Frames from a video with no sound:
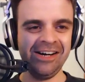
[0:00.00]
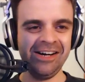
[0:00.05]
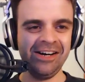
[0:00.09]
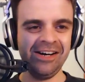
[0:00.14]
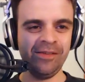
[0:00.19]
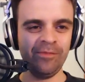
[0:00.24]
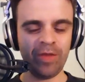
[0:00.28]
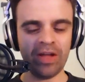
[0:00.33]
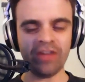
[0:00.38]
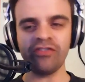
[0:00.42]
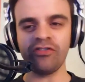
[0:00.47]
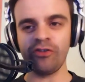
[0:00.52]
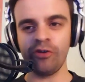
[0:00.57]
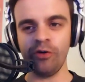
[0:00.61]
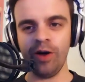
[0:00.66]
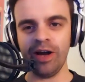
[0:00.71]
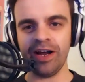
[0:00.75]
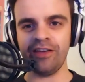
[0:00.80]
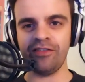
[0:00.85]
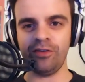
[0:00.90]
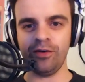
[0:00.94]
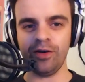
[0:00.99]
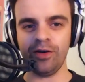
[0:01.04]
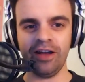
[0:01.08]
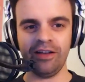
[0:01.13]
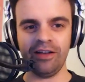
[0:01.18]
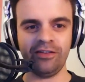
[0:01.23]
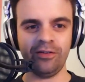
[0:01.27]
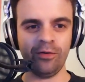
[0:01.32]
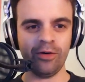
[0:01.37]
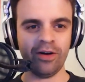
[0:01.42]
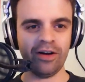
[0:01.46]
That's true. I guess you guys
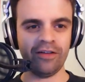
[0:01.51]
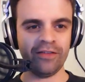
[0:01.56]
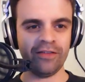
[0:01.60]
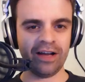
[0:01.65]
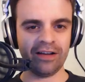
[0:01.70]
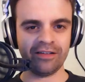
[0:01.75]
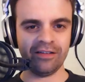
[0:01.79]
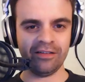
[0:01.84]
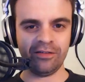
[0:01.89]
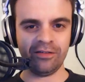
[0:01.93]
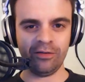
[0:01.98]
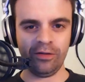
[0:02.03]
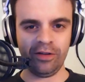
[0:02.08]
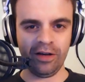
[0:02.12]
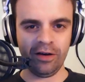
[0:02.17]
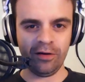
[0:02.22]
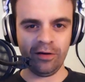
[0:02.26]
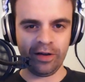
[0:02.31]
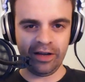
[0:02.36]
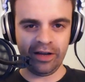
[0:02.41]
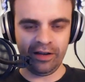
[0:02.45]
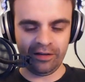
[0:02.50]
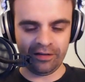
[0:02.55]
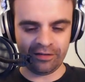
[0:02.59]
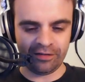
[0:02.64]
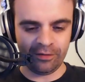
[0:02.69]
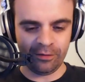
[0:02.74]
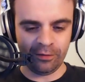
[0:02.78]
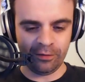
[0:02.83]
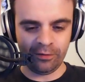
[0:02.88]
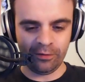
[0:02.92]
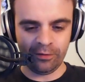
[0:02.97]
do have access to the... Okay,
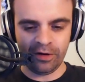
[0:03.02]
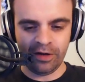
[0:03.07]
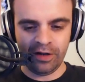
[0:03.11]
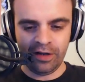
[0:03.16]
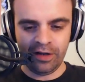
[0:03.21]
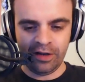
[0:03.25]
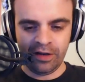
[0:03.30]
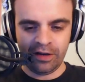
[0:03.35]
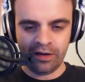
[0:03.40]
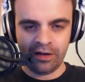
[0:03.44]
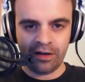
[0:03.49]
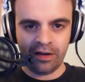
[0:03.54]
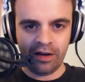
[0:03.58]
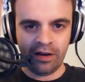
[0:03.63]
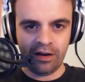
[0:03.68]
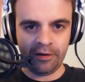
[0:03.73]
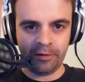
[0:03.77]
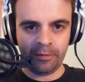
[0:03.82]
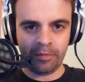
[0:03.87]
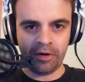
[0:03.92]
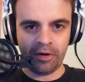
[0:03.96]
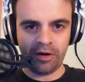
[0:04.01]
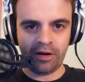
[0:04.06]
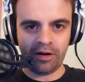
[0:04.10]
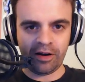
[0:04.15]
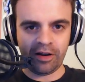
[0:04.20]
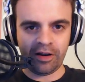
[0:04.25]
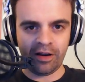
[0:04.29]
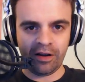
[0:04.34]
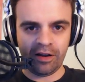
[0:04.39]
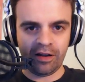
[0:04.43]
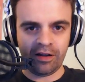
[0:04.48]
so yeah,
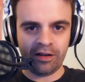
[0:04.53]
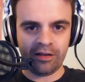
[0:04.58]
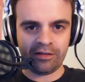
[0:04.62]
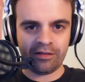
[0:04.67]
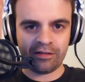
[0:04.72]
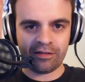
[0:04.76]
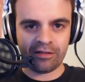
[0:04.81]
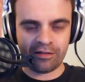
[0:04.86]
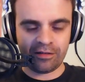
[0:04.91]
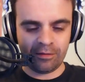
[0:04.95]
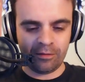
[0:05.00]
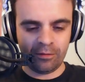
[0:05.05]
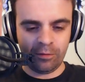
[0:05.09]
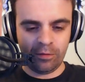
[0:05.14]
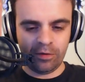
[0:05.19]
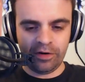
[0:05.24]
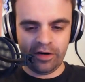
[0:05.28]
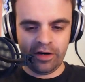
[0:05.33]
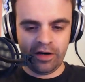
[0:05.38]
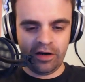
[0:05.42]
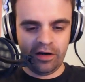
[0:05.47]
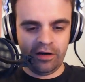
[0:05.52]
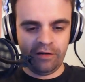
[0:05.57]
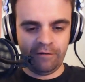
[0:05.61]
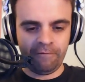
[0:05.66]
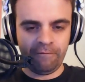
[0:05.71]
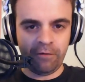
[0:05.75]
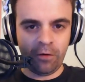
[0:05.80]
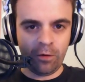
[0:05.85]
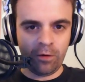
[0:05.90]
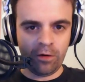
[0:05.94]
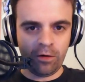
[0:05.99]
podcast
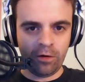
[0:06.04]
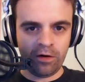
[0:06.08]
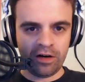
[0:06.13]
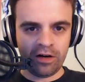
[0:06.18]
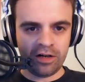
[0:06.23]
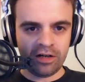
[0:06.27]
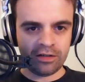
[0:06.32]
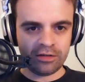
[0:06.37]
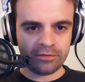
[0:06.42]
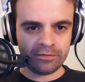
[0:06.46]
194.